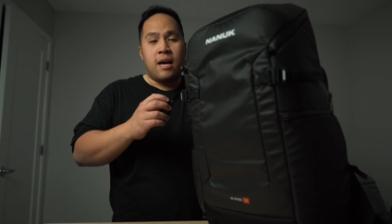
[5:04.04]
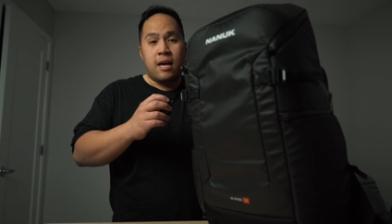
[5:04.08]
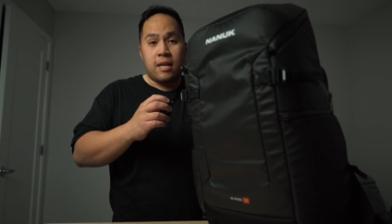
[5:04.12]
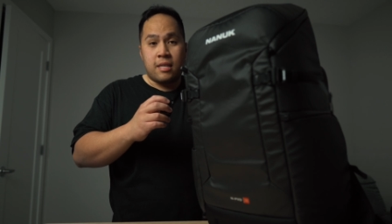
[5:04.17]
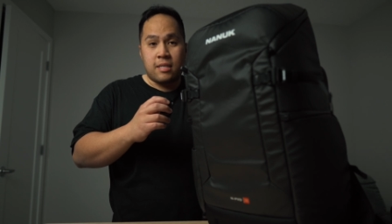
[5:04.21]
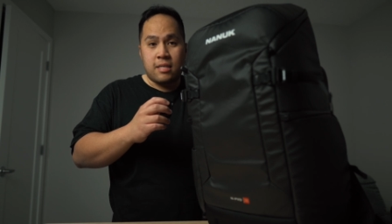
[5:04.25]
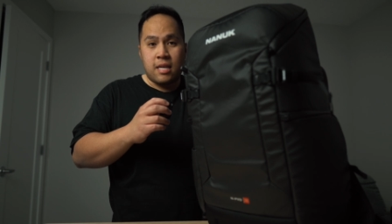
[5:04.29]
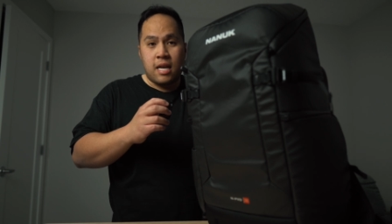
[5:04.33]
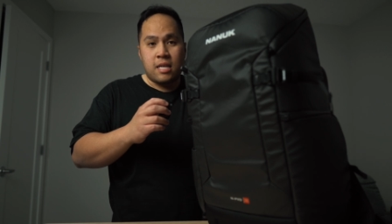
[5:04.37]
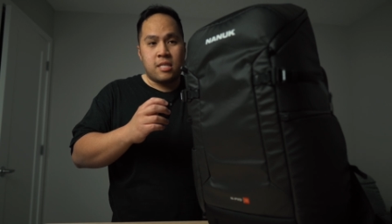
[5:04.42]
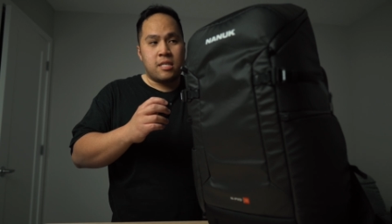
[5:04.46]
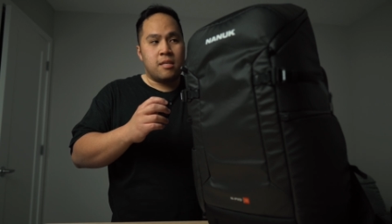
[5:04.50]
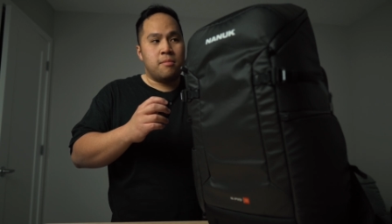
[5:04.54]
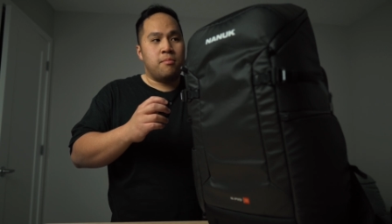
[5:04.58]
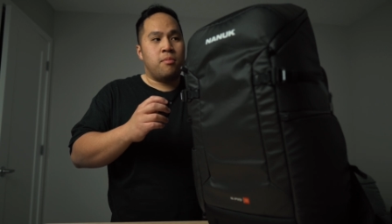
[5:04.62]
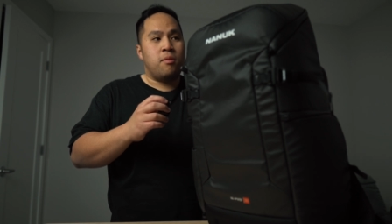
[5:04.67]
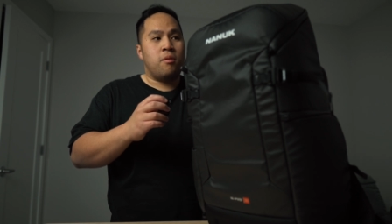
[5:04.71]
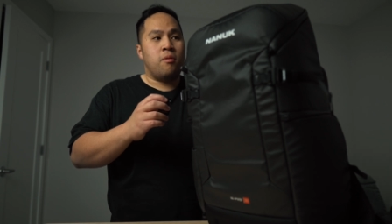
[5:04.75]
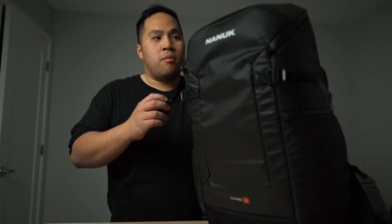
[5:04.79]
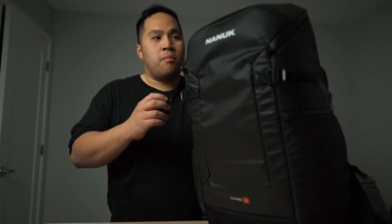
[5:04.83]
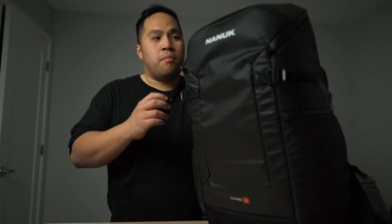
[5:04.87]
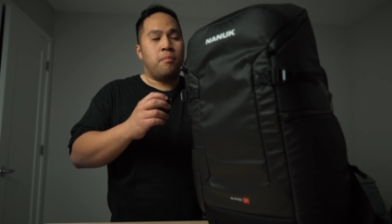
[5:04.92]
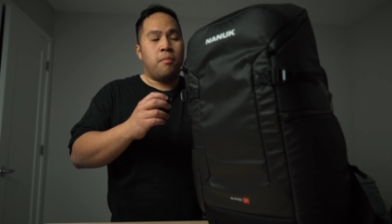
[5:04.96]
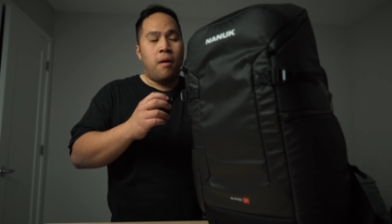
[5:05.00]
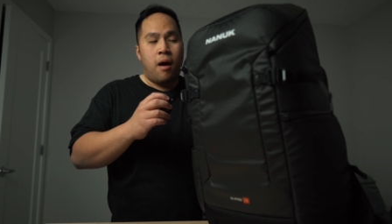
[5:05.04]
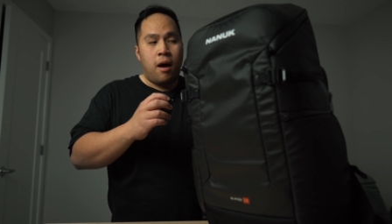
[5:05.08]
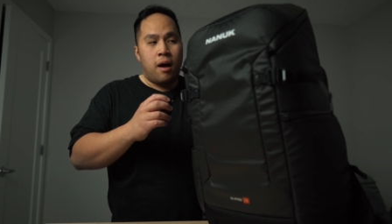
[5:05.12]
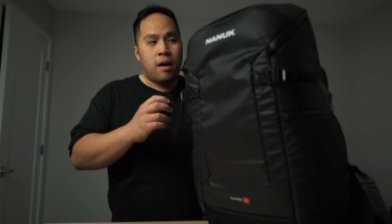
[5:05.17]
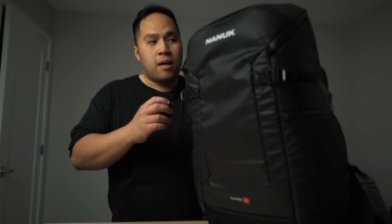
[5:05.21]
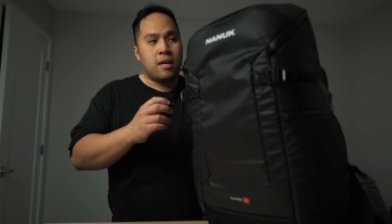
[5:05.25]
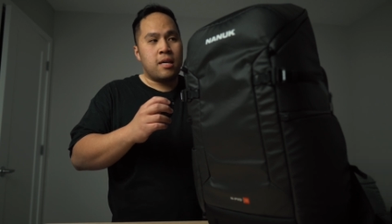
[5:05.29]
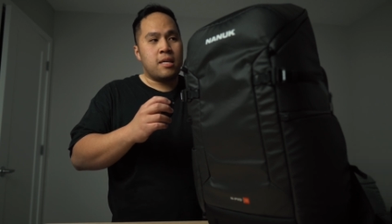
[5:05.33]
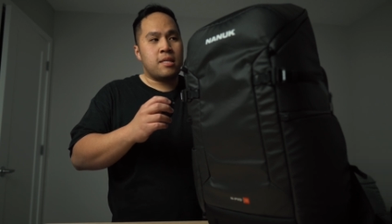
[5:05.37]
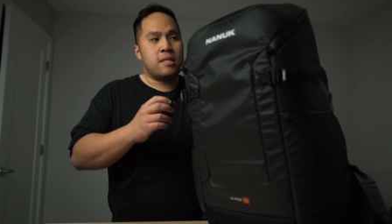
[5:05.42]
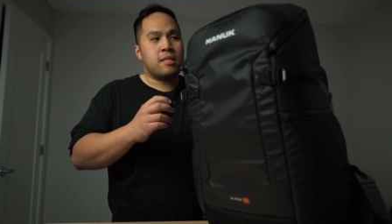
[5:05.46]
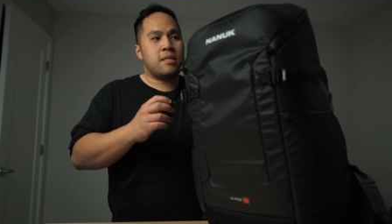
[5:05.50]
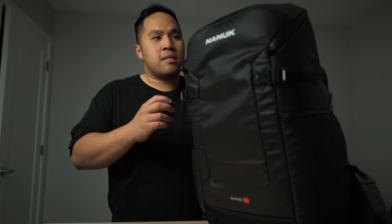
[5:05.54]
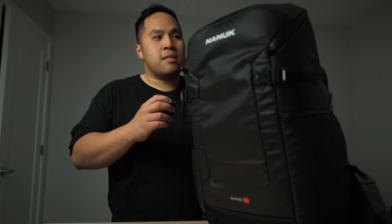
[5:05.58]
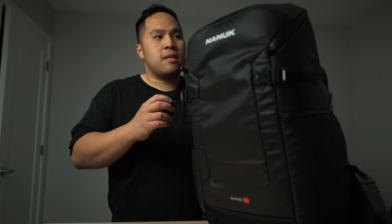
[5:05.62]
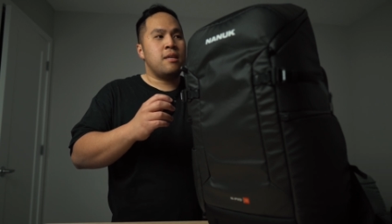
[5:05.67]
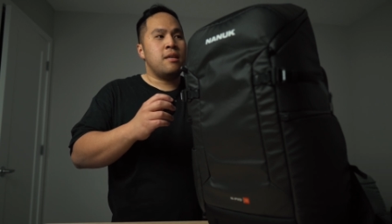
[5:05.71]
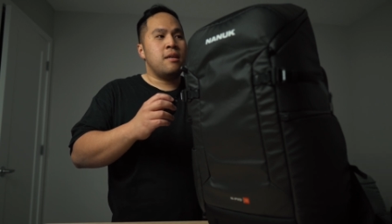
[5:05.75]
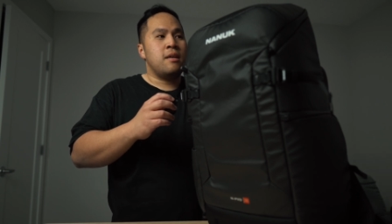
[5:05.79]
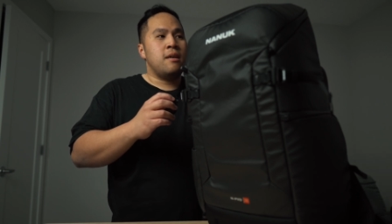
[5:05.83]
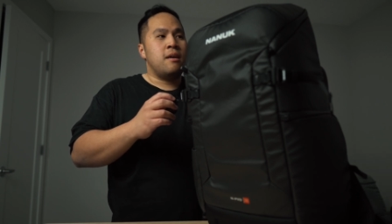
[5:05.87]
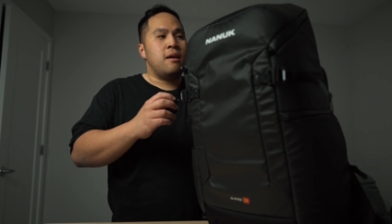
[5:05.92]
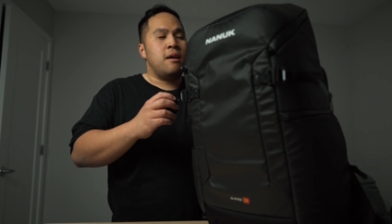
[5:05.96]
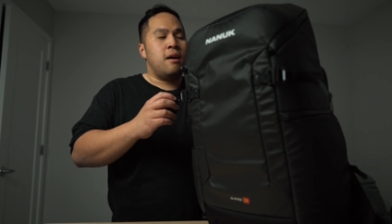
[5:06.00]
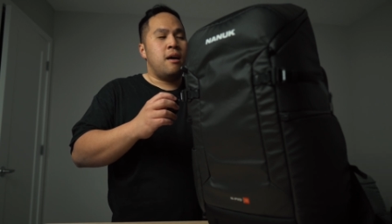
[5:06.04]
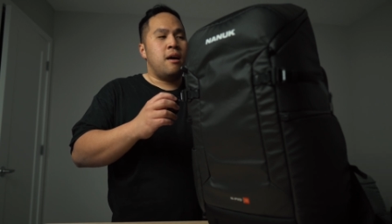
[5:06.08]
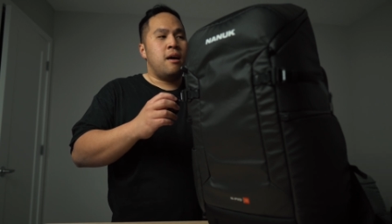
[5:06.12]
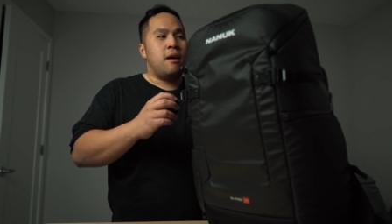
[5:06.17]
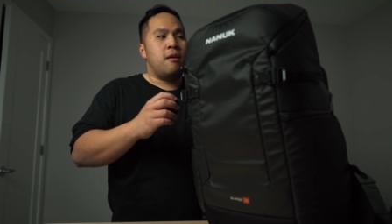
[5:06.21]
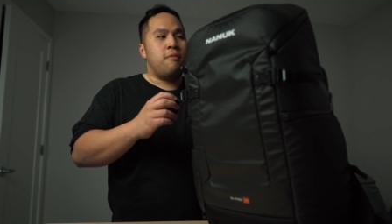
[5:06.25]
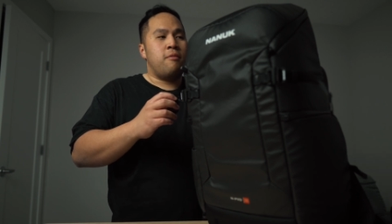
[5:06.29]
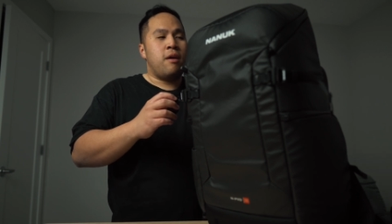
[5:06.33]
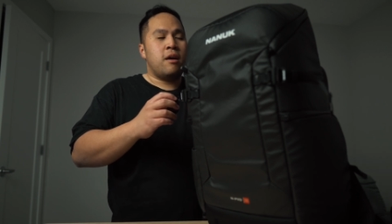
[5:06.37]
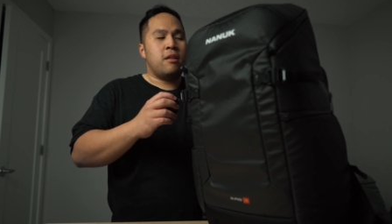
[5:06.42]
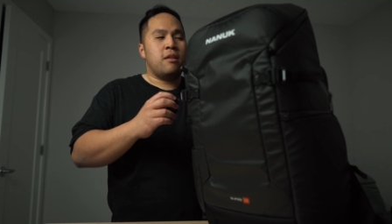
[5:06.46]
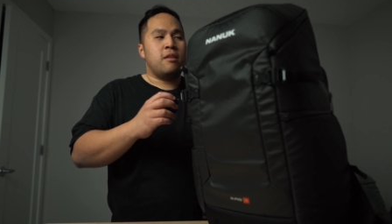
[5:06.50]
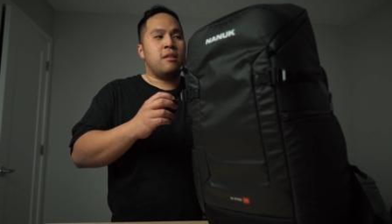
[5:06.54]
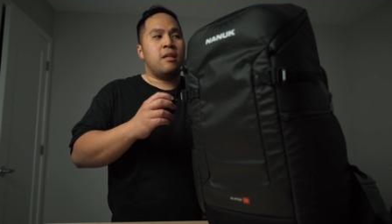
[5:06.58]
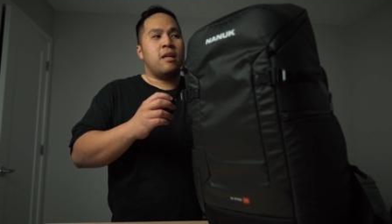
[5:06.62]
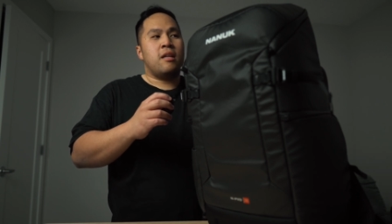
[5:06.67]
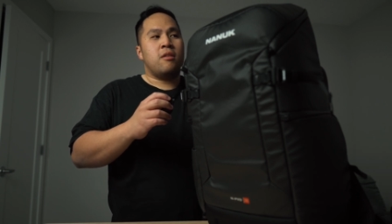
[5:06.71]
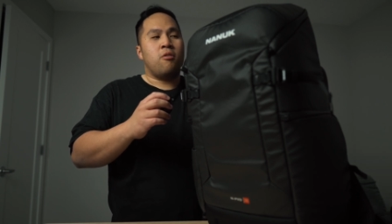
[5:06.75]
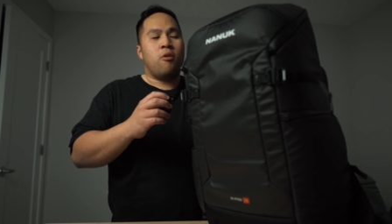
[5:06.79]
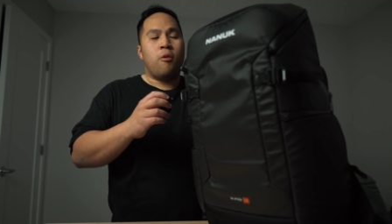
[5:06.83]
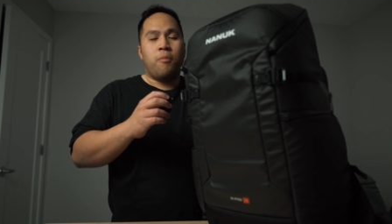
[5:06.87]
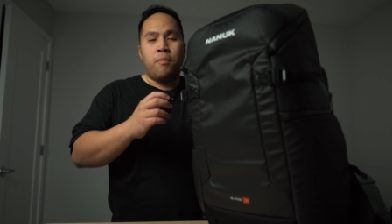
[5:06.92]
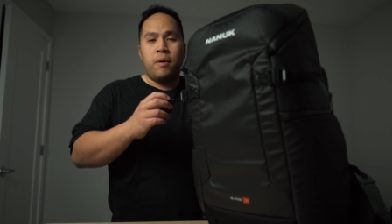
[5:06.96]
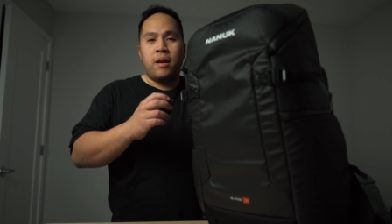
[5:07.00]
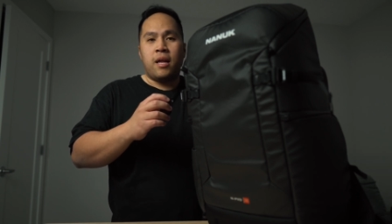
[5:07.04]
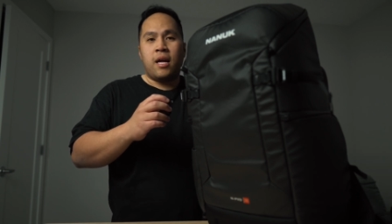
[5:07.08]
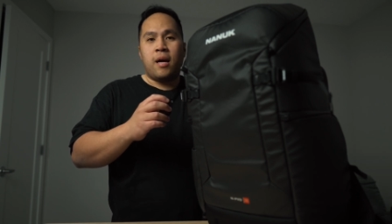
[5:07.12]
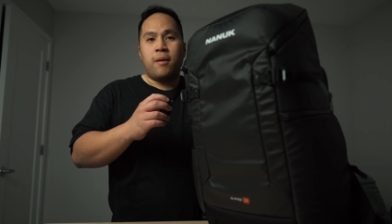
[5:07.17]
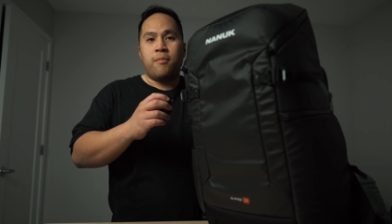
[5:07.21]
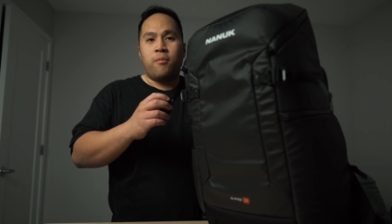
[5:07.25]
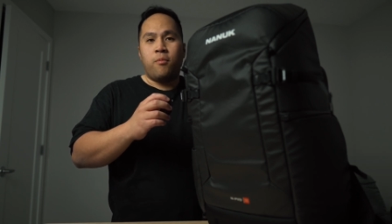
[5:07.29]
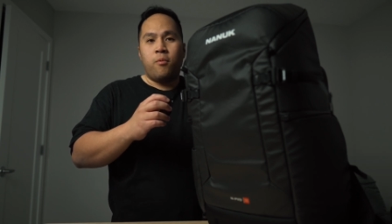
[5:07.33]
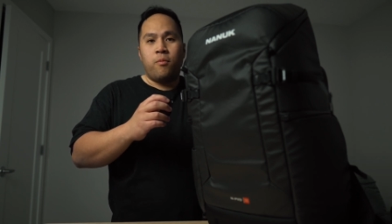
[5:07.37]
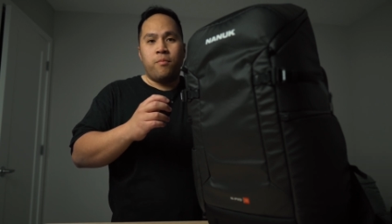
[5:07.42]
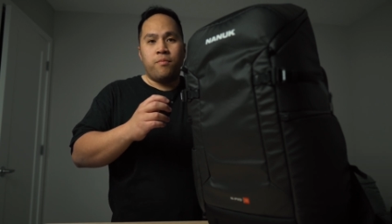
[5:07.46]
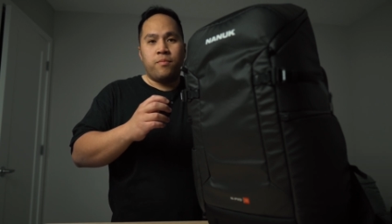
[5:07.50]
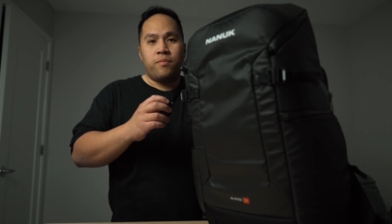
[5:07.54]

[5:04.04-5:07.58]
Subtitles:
accessible pockets rather than opening up